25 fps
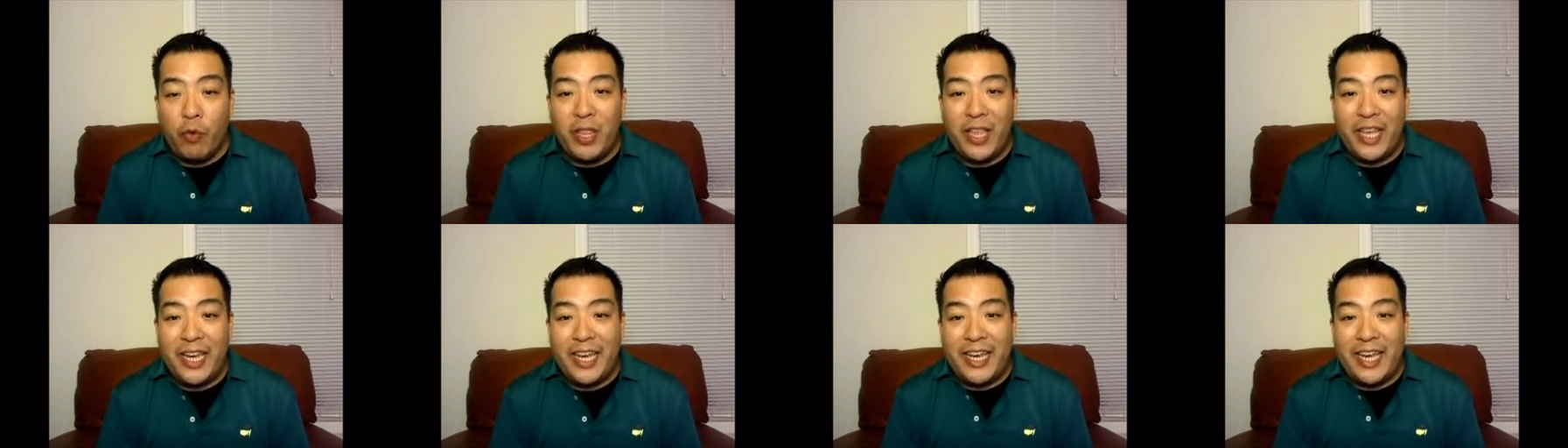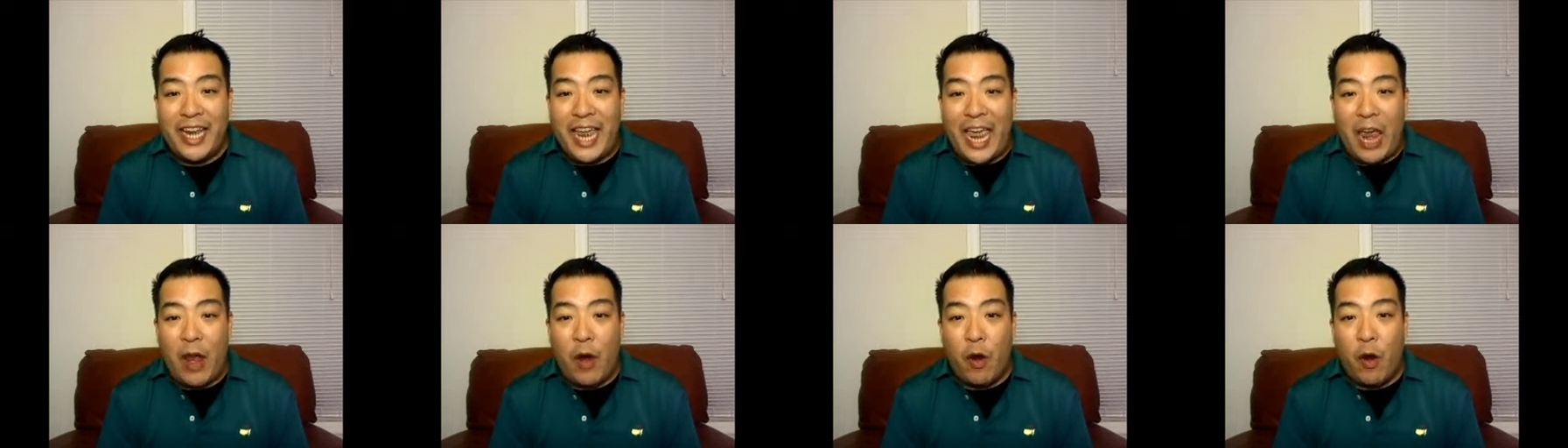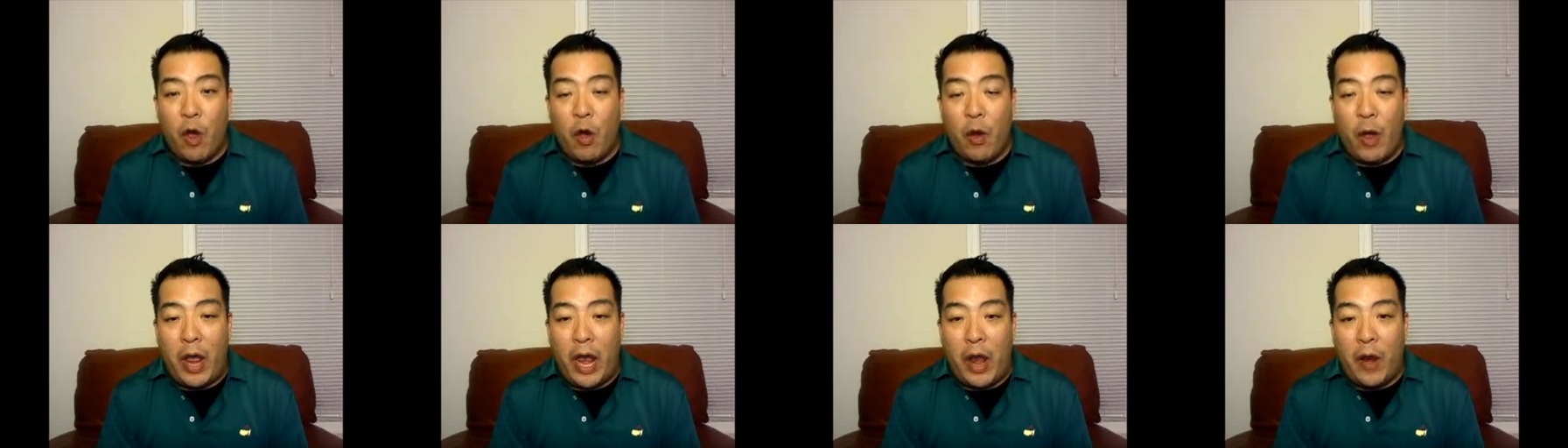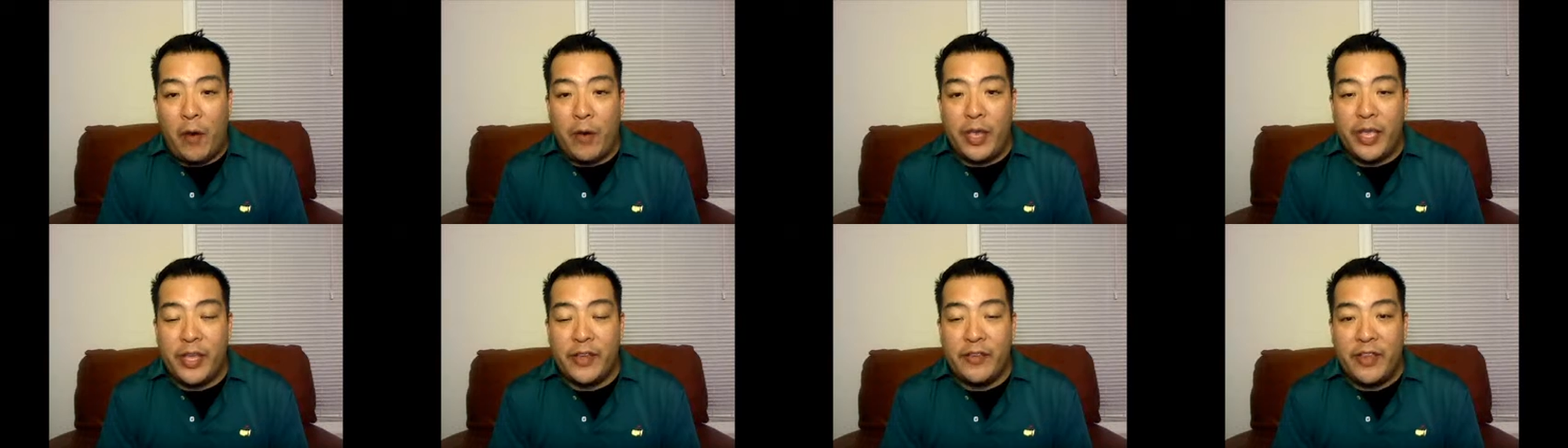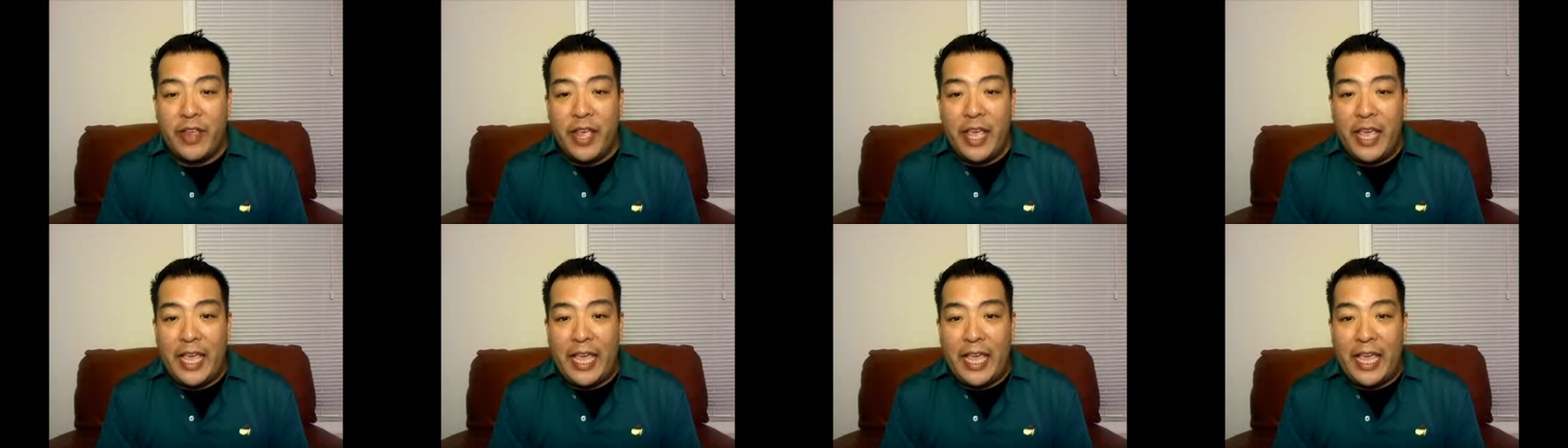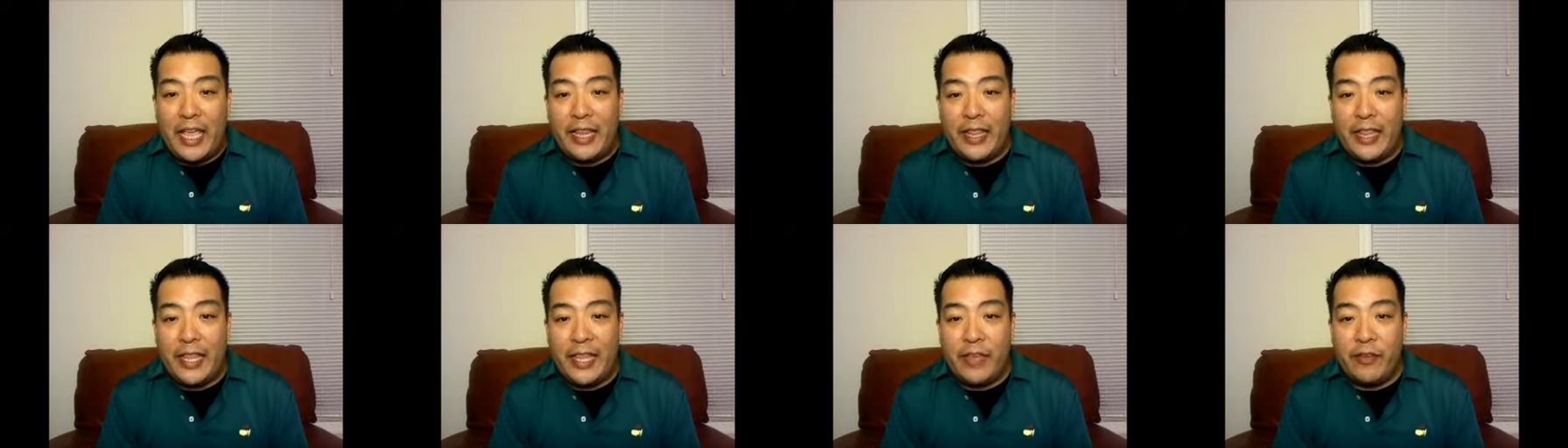really narrow areas
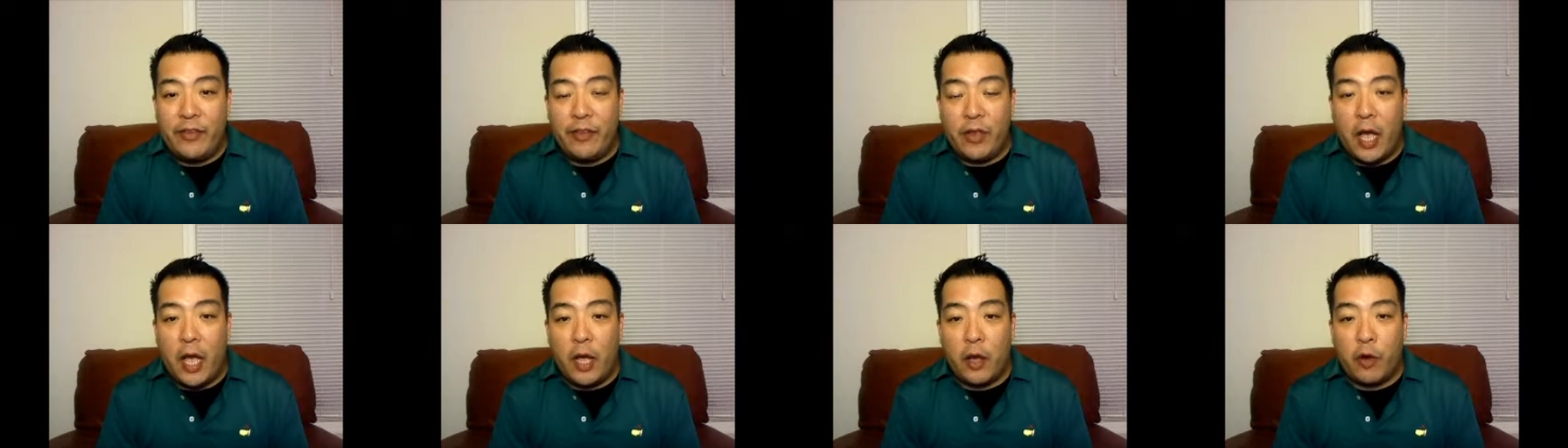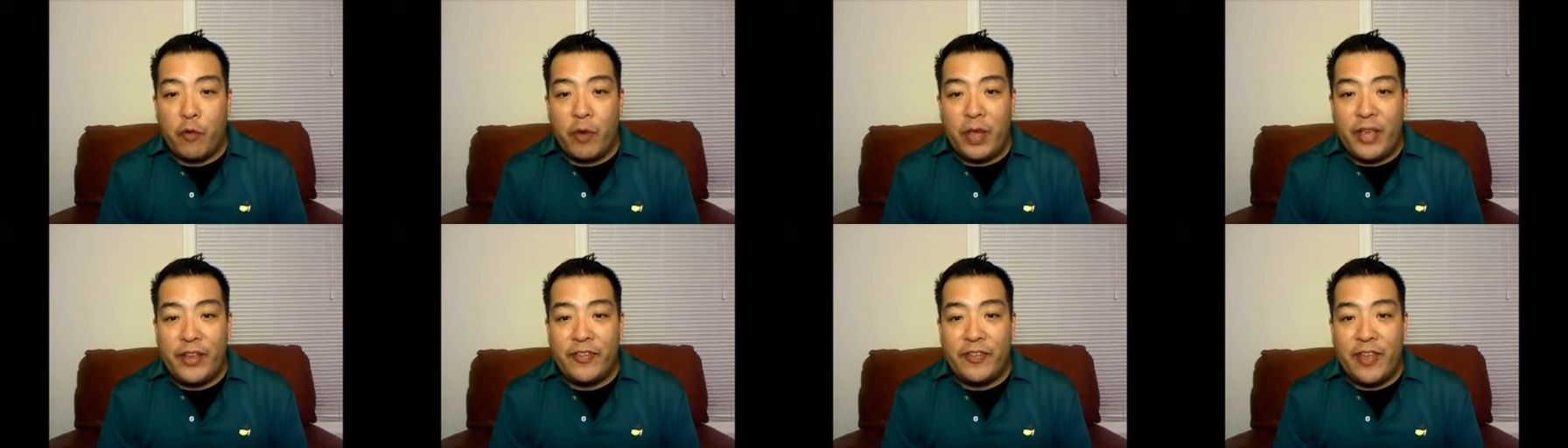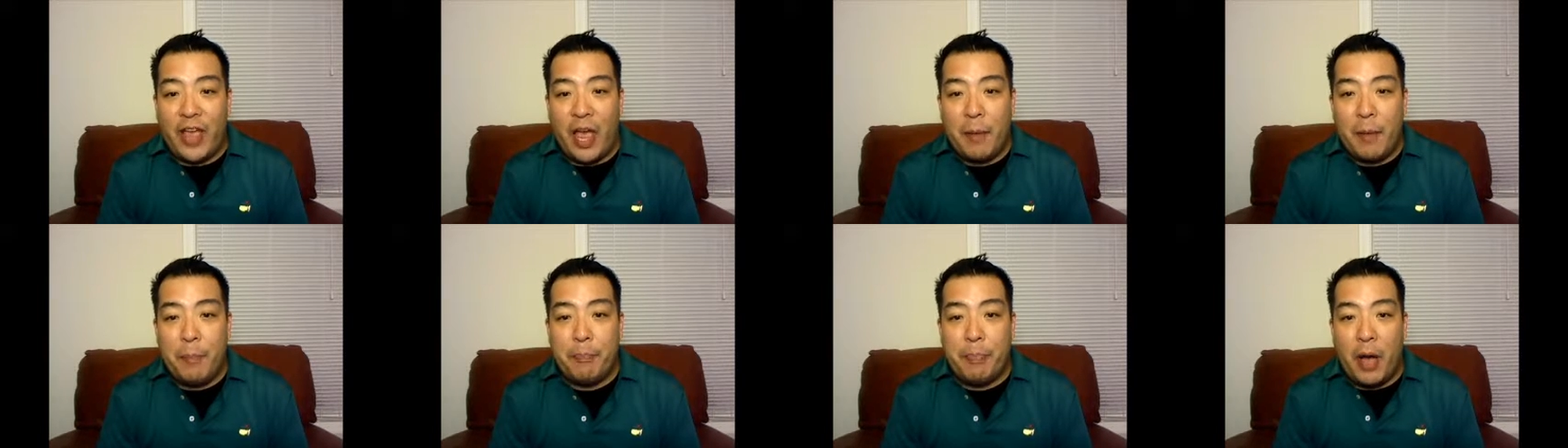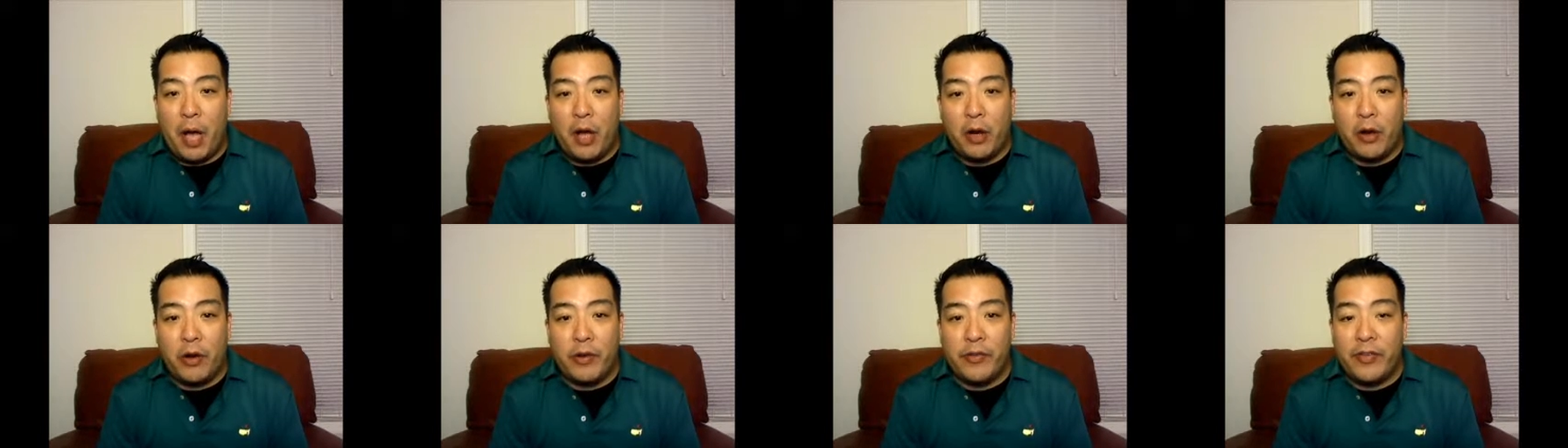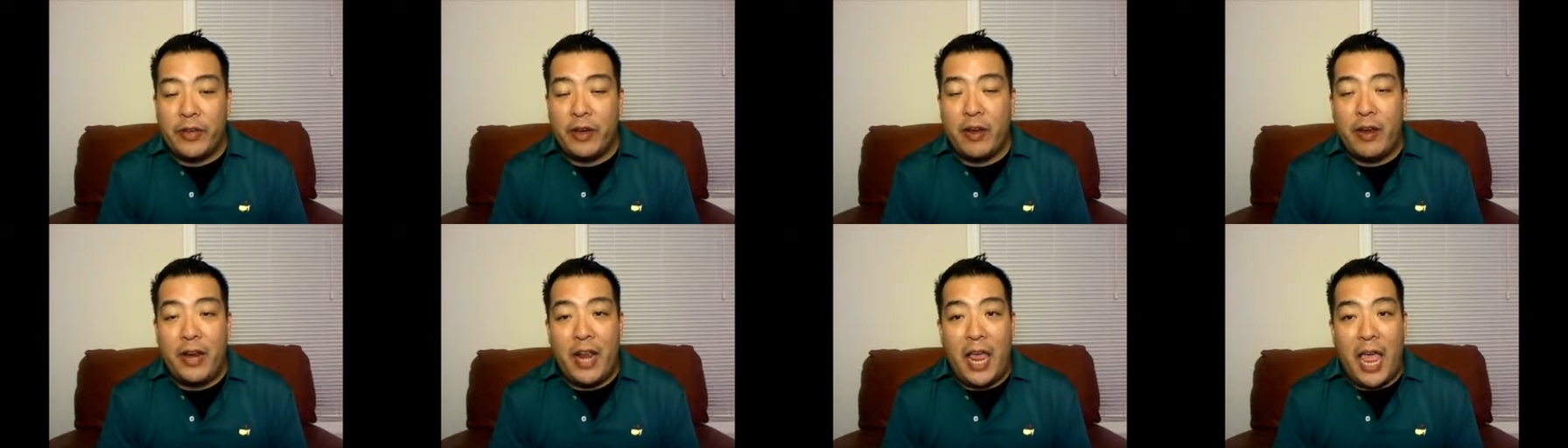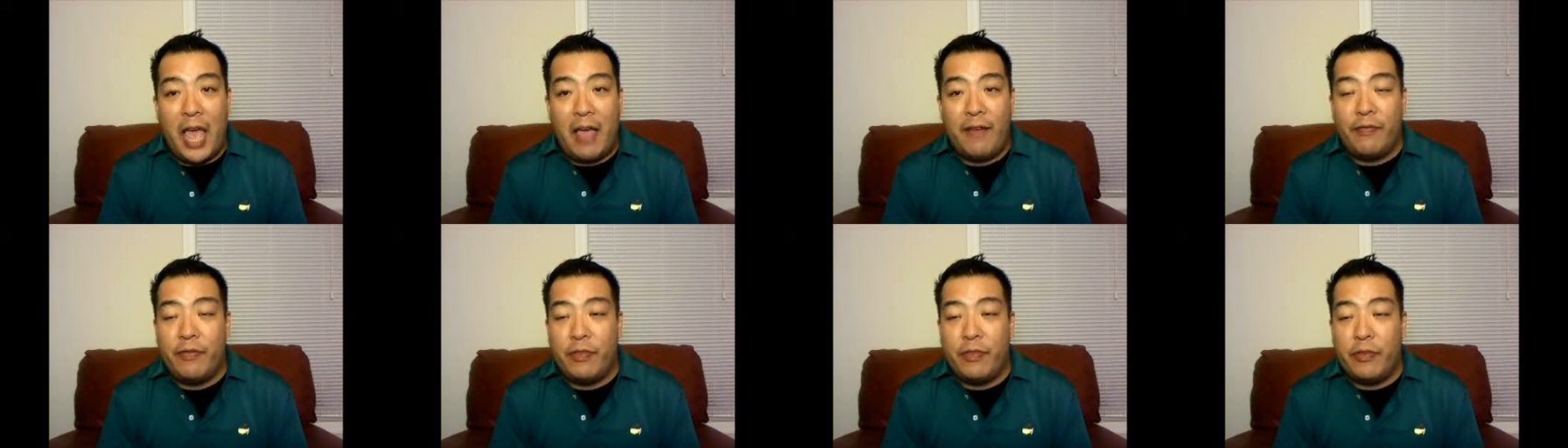in these uh, greenside bunkers, they're
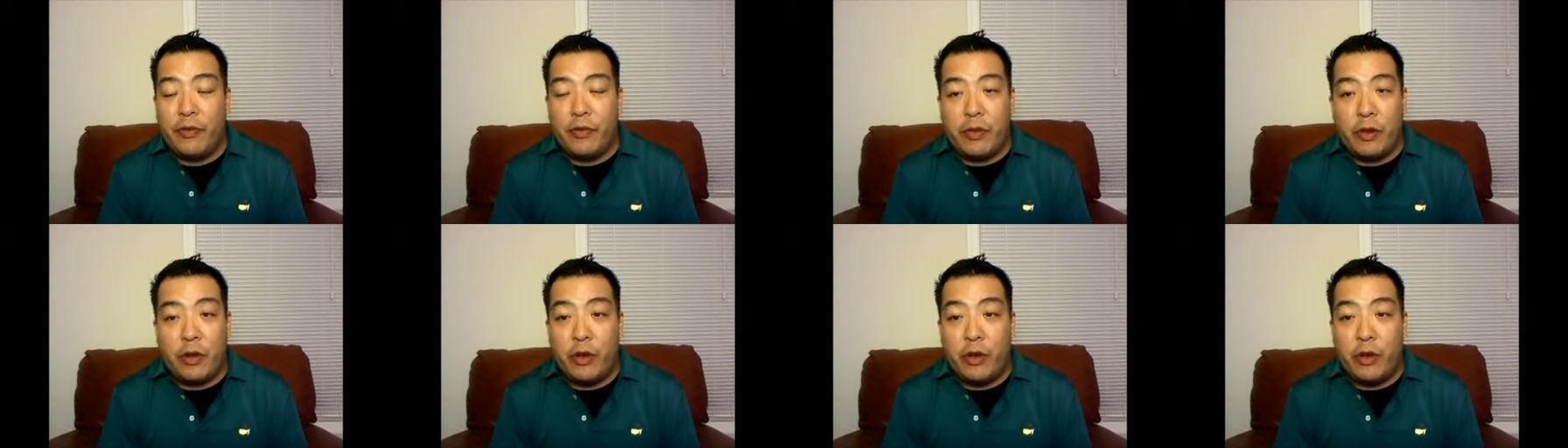gonna have to,